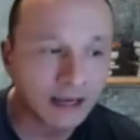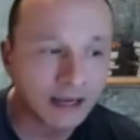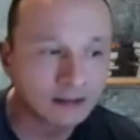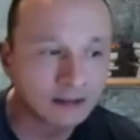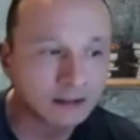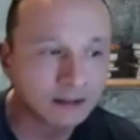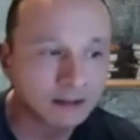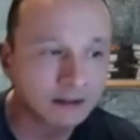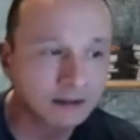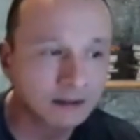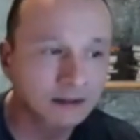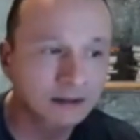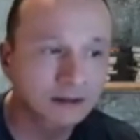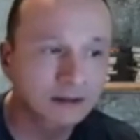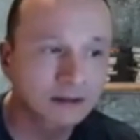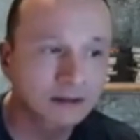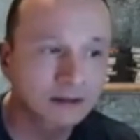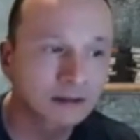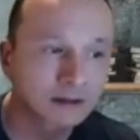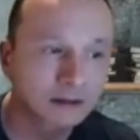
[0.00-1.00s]

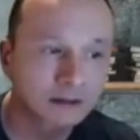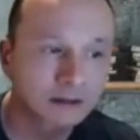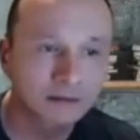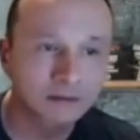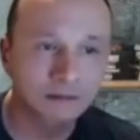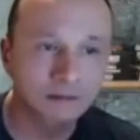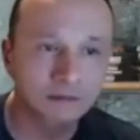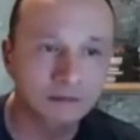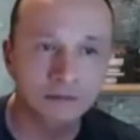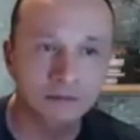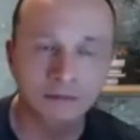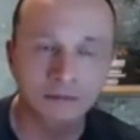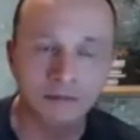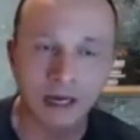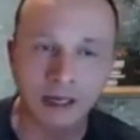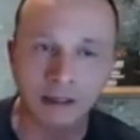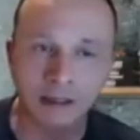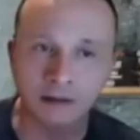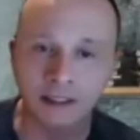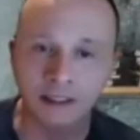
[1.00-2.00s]
impact
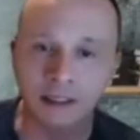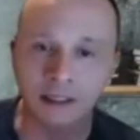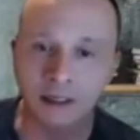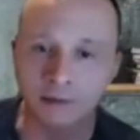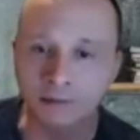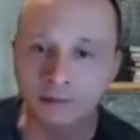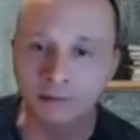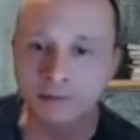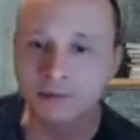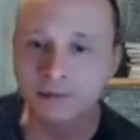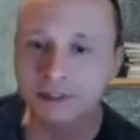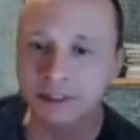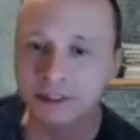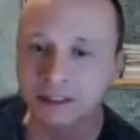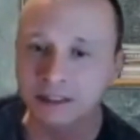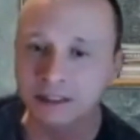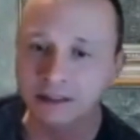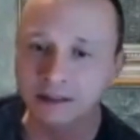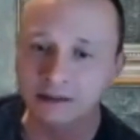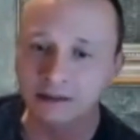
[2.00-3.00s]
not only
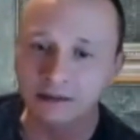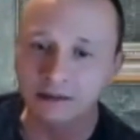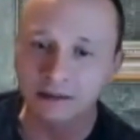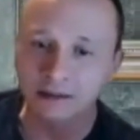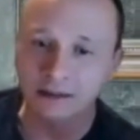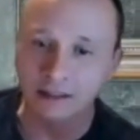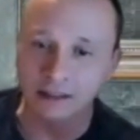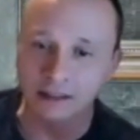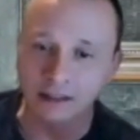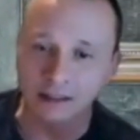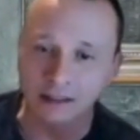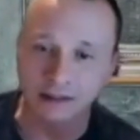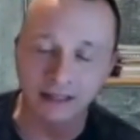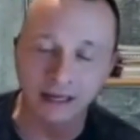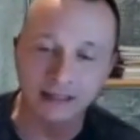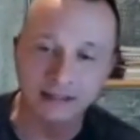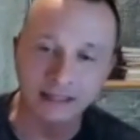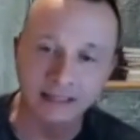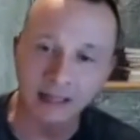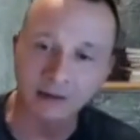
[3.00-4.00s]
comes
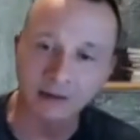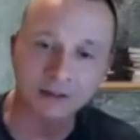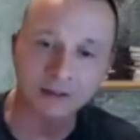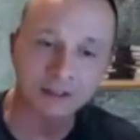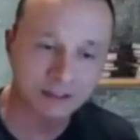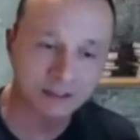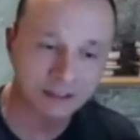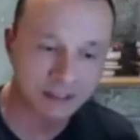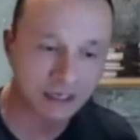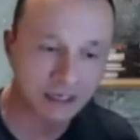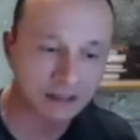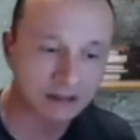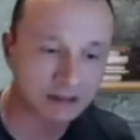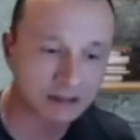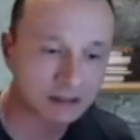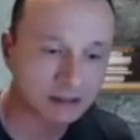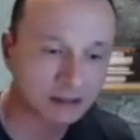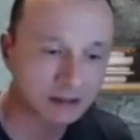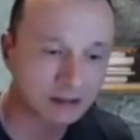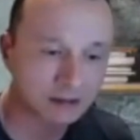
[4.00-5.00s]
in that dollars
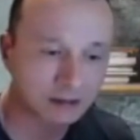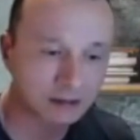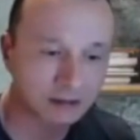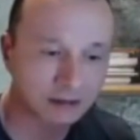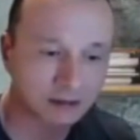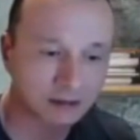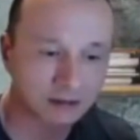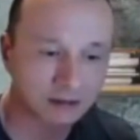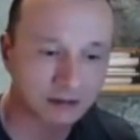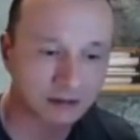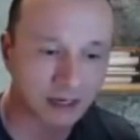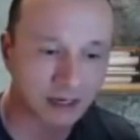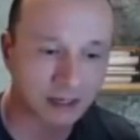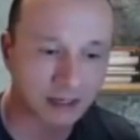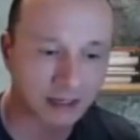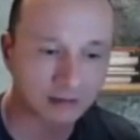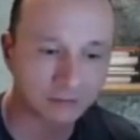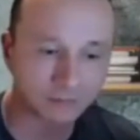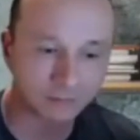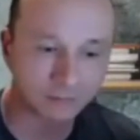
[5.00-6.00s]
and cents
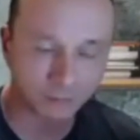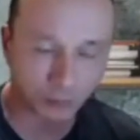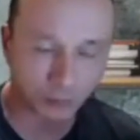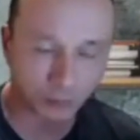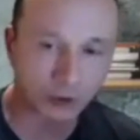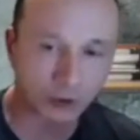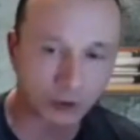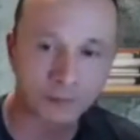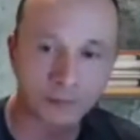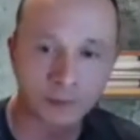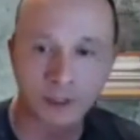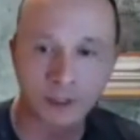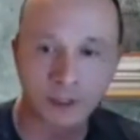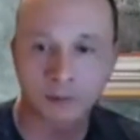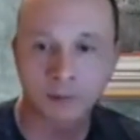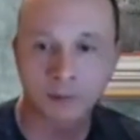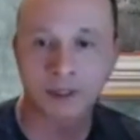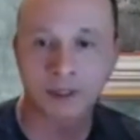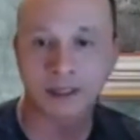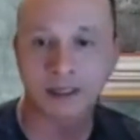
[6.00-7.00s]
kind of
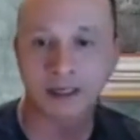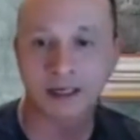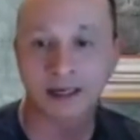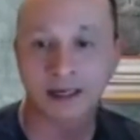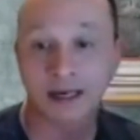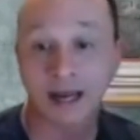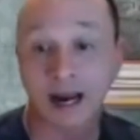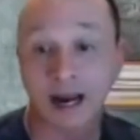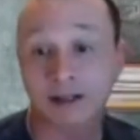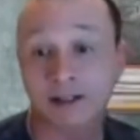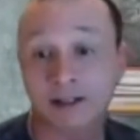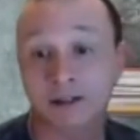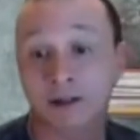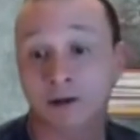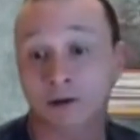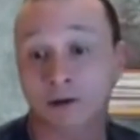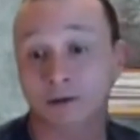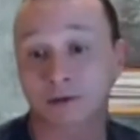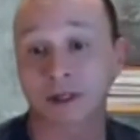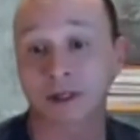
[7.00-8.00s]
form, but
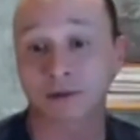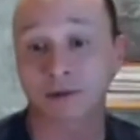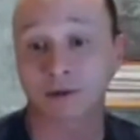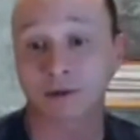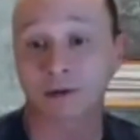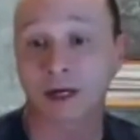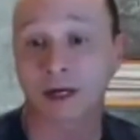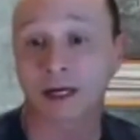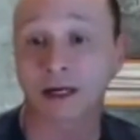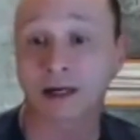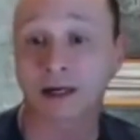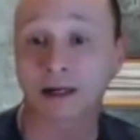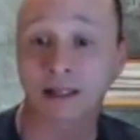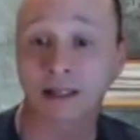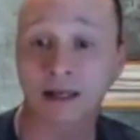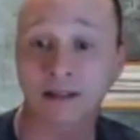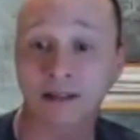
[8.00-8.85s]
it has another flavor,